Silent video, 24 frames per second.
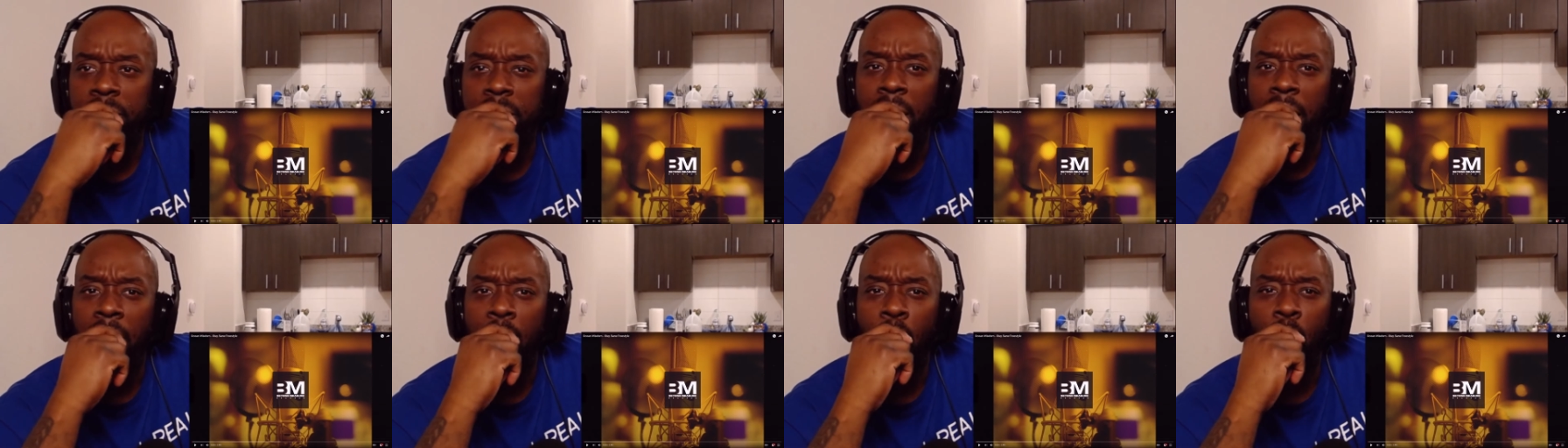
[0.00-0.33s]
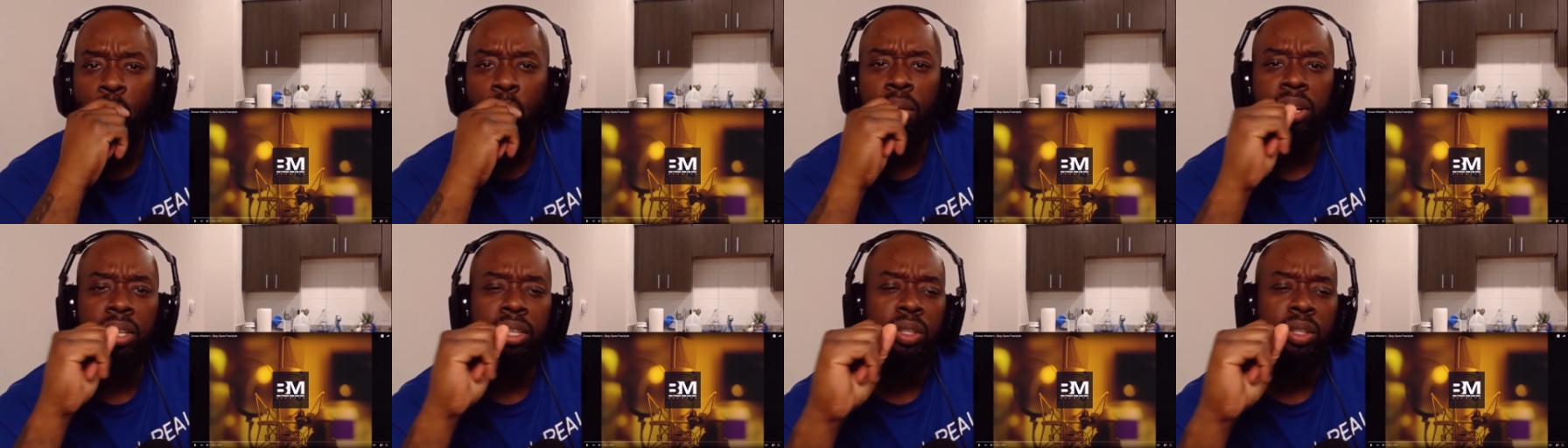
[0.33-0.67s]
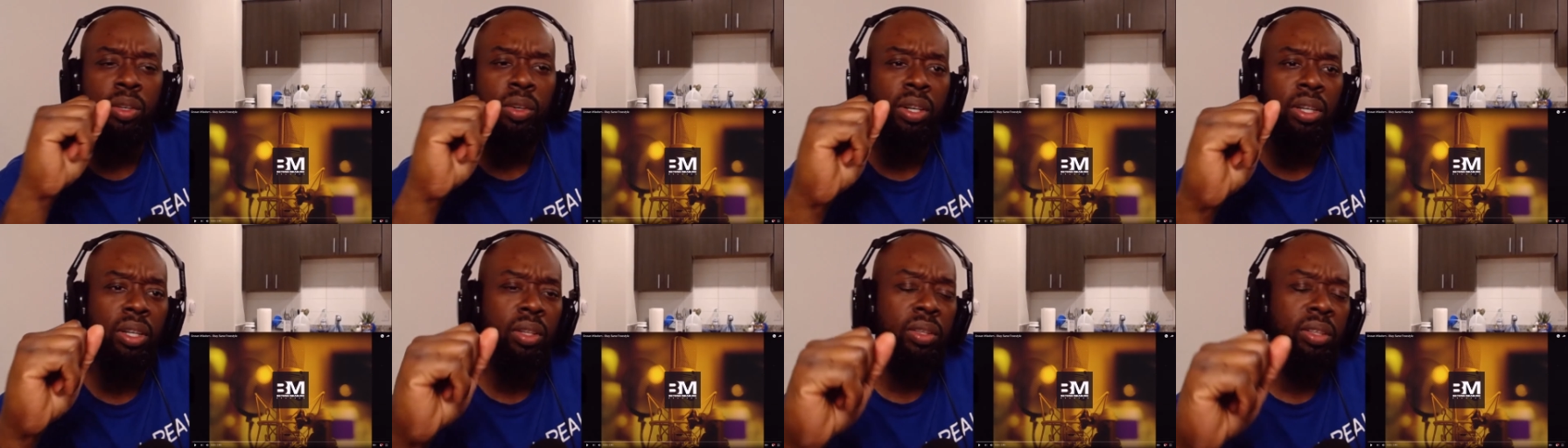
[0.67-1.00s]
I want to do it
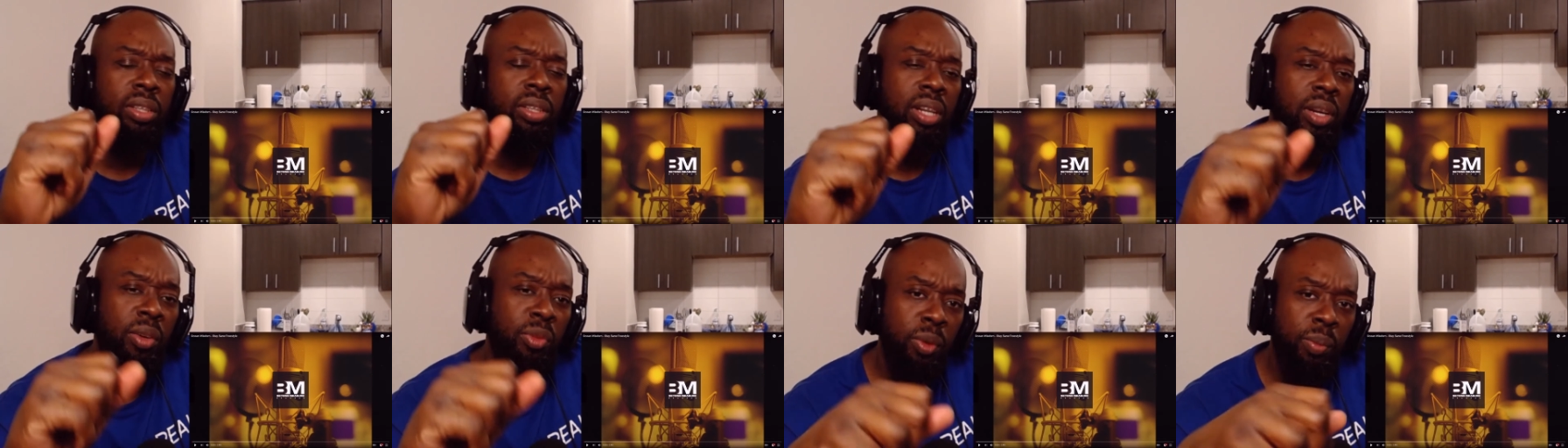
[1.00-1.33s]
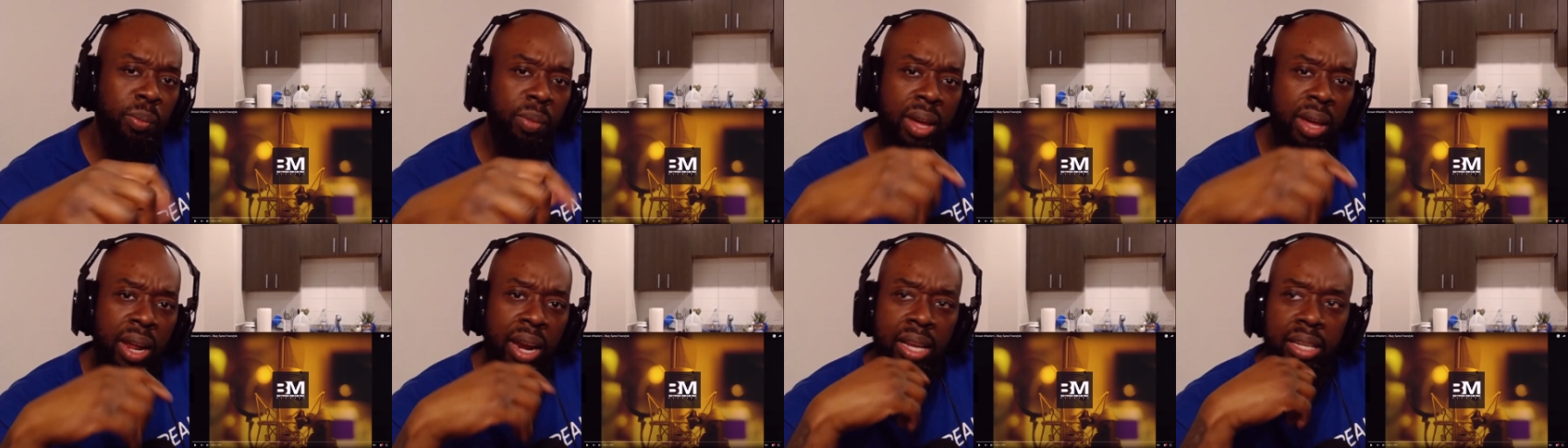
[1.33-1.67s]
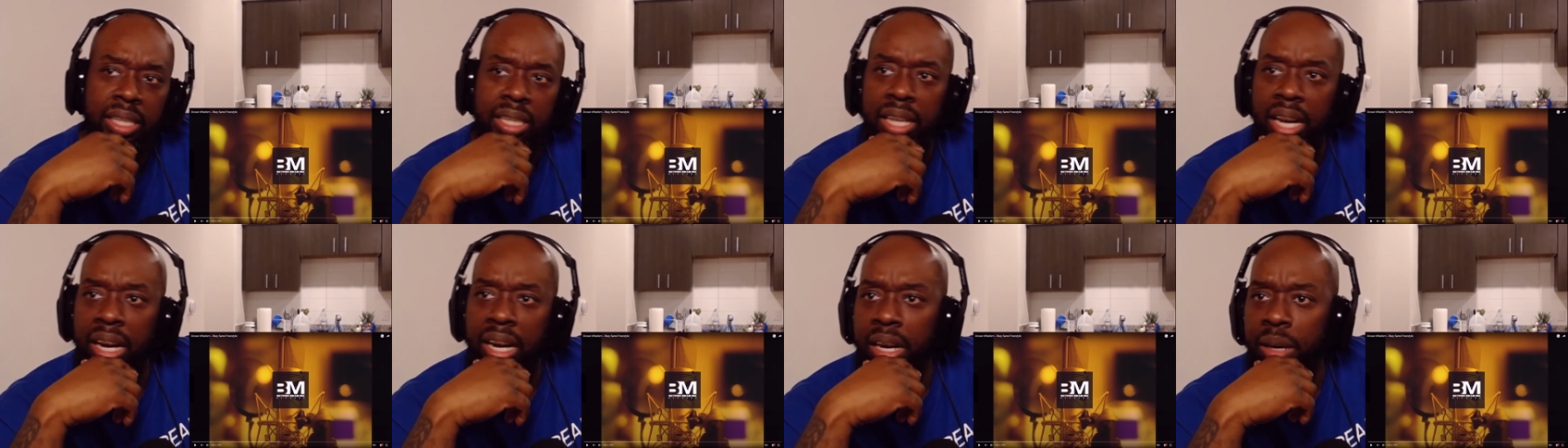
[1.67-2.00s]
a little different, man. I
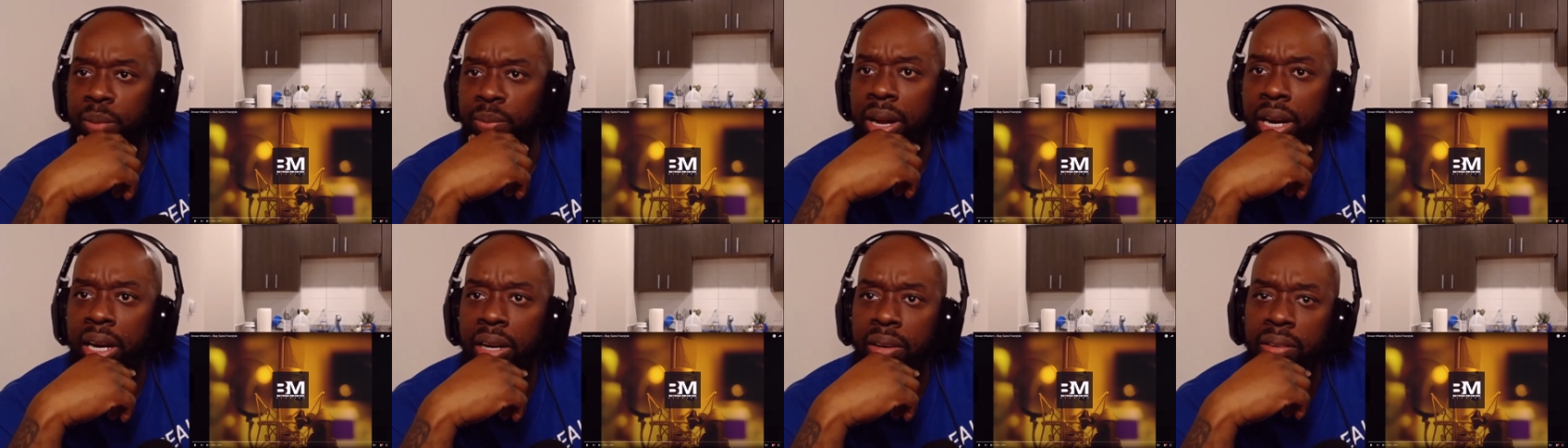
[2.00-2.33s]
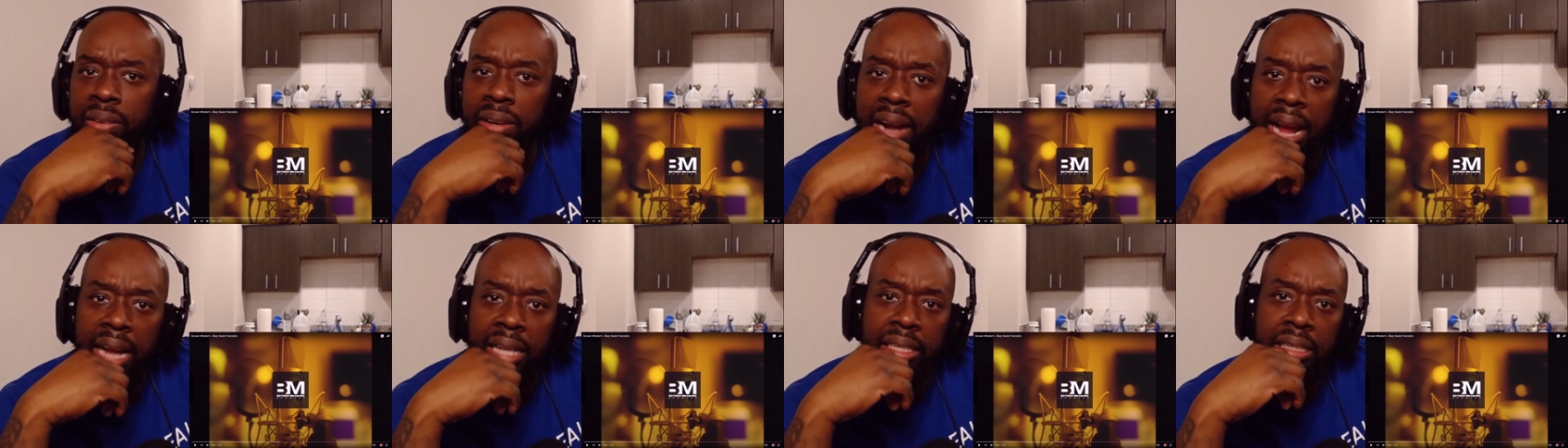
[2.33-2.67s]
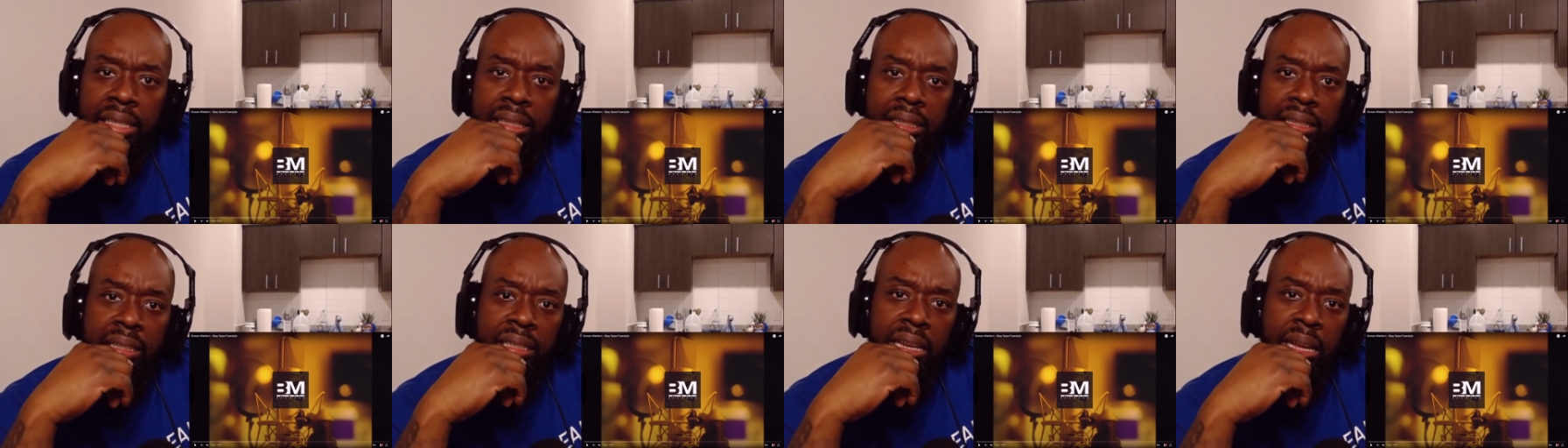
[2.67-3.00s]
see everybody react to
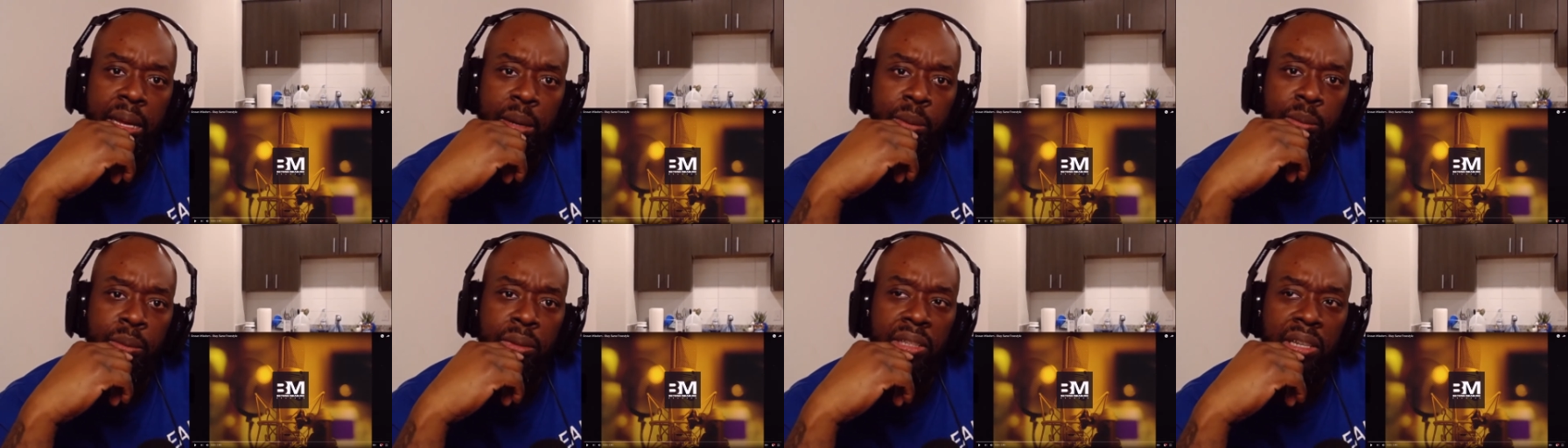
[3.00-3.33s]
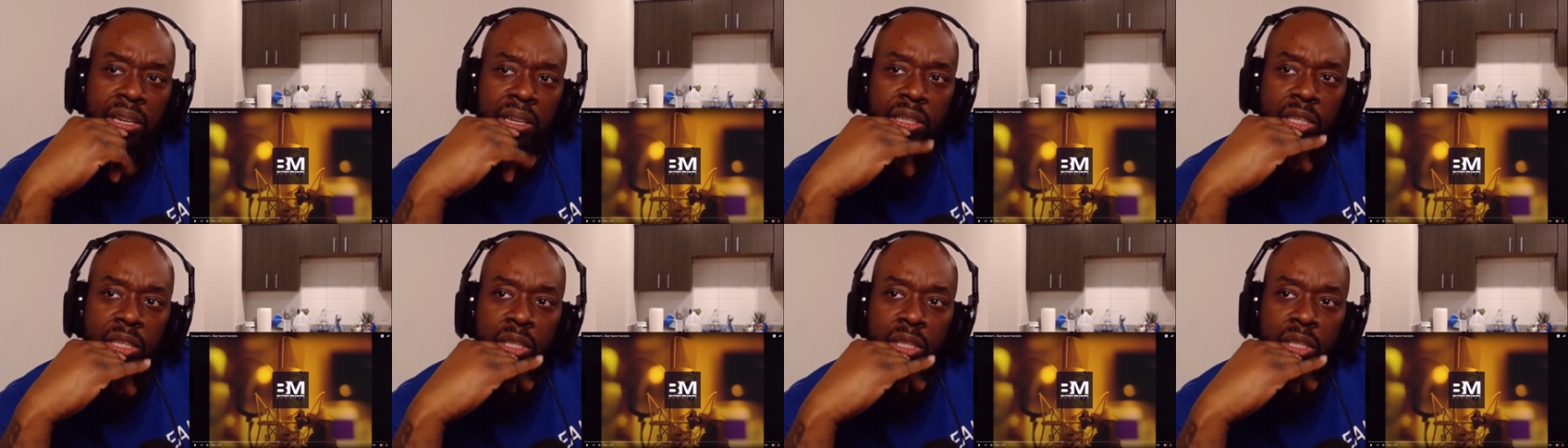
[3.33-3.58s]
the same shit,